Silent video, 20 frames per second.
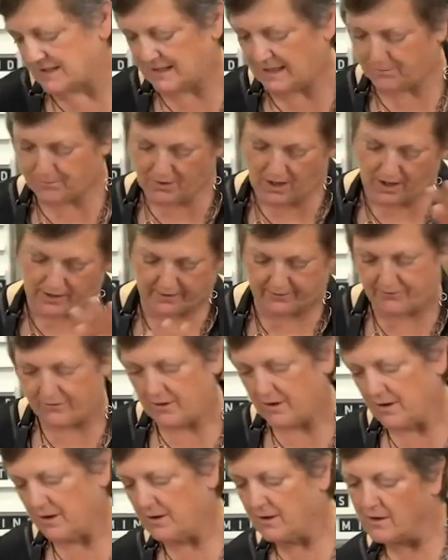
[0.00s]
keep kind of
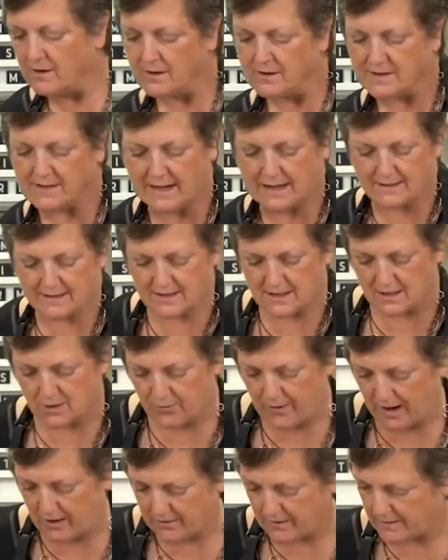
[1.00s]
dancing
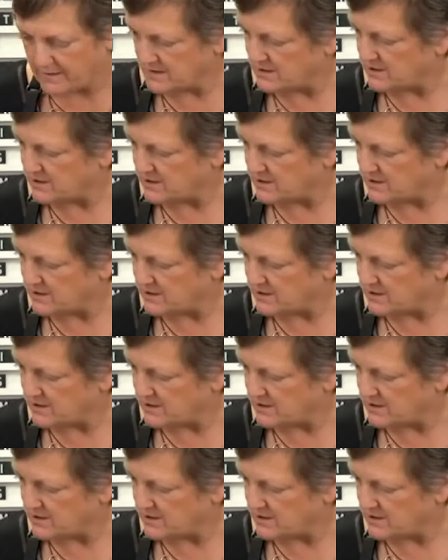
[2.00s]
around on the